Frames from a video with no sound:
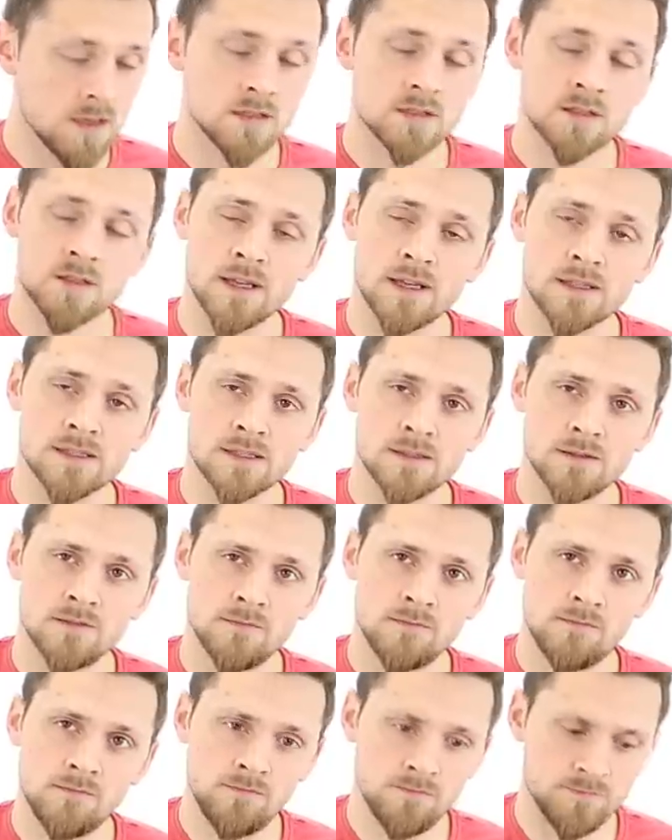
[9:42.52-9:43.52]
So that's
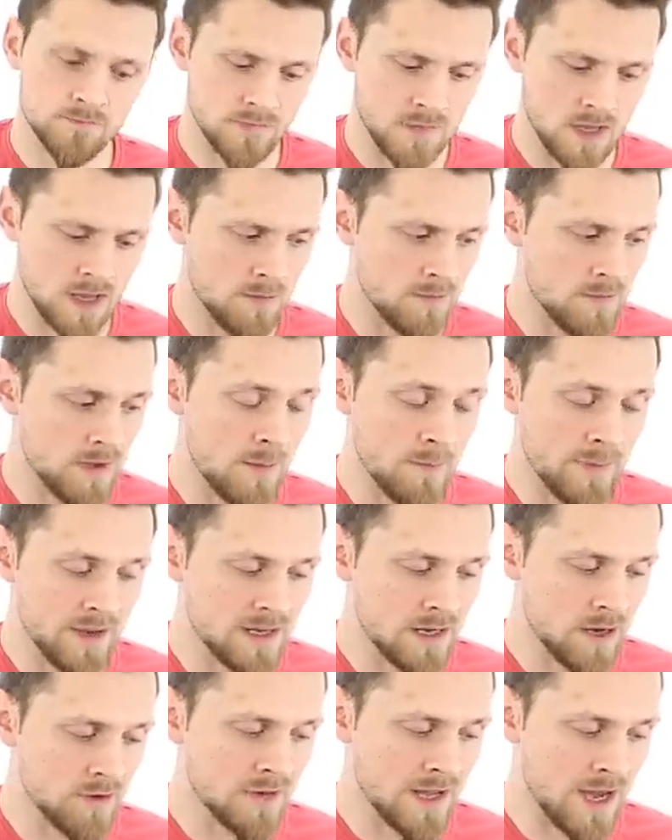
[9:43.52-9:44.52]
a
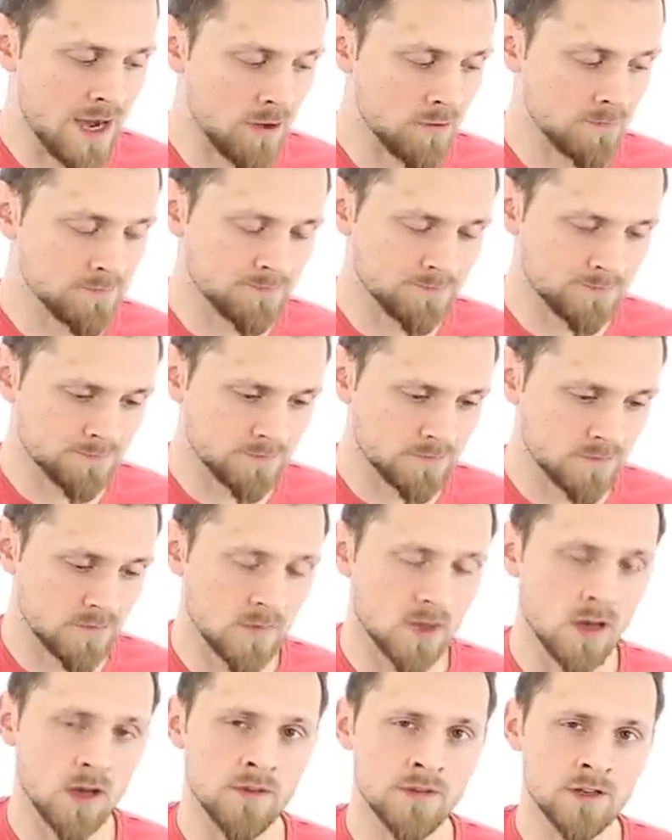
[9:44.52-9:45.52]
B note now
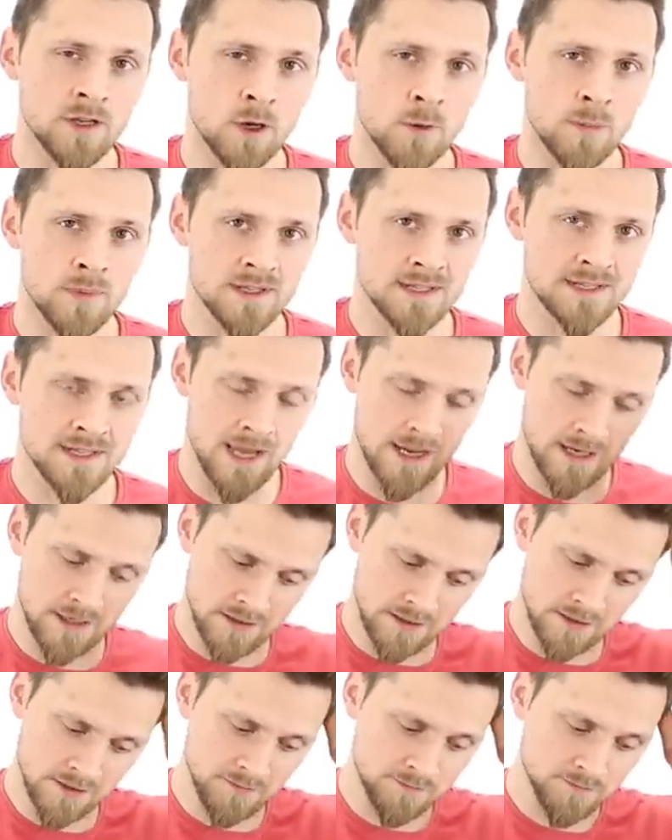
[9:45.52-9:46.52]
on the open
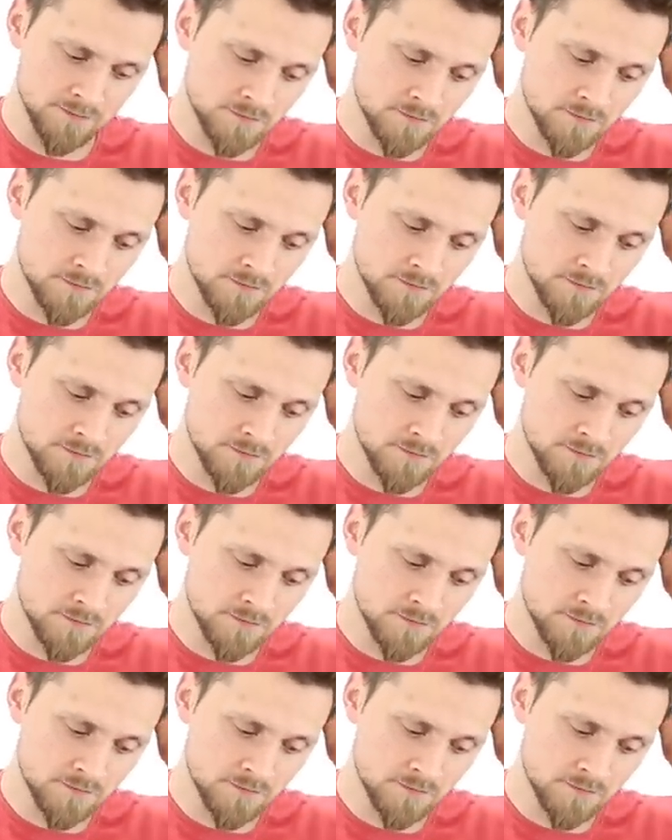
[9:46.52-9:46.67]
second.